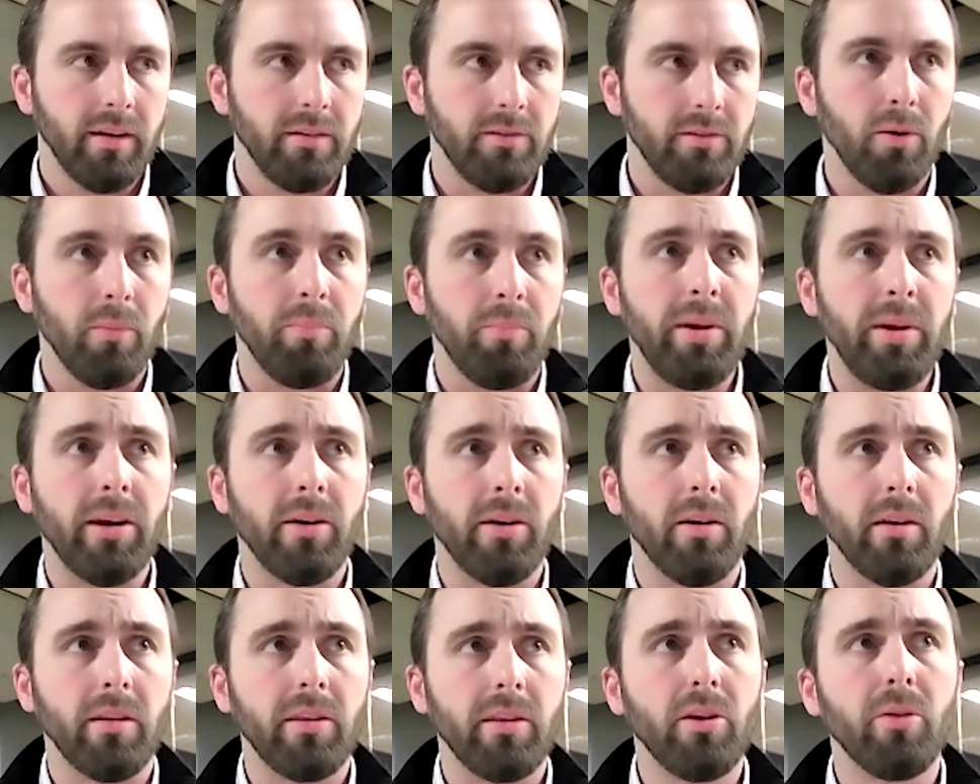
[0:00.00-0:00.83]
appear
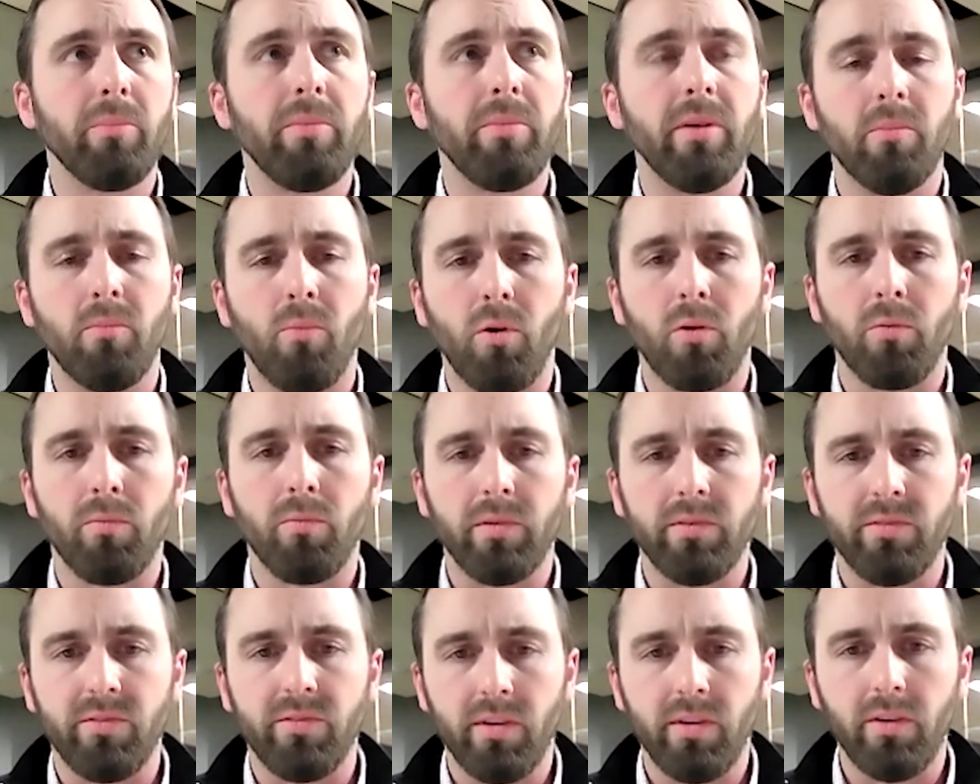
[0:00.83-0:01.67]
a little bit more
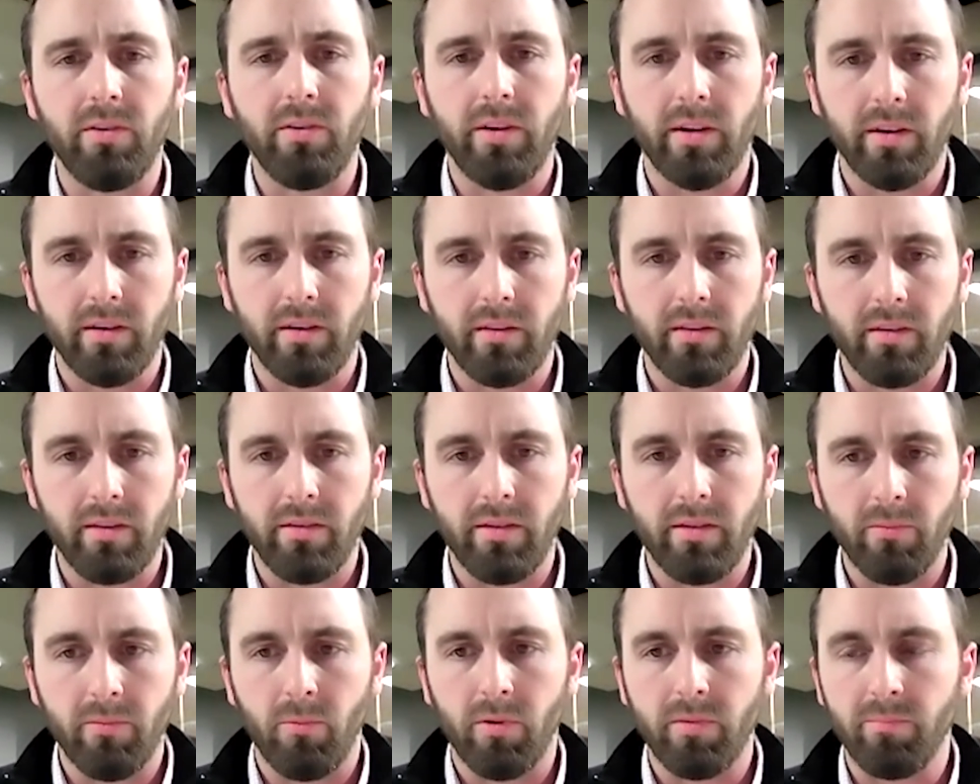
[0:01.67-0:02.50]
resilient
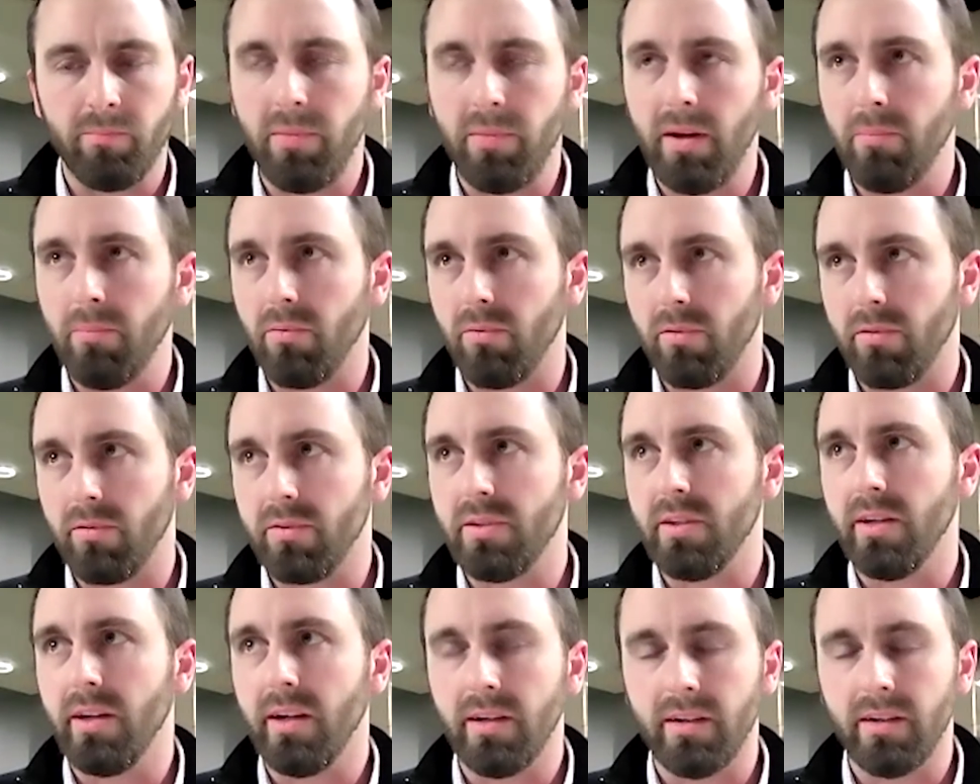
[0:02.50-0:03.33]
than what people are
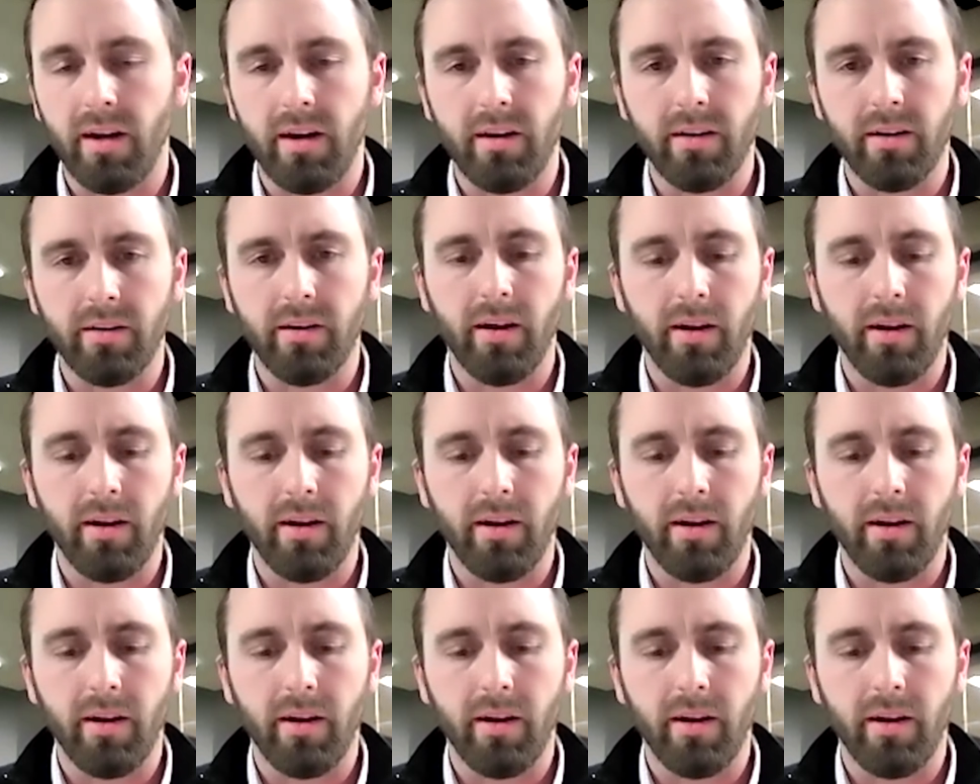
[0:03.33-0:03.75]
seeing day to day.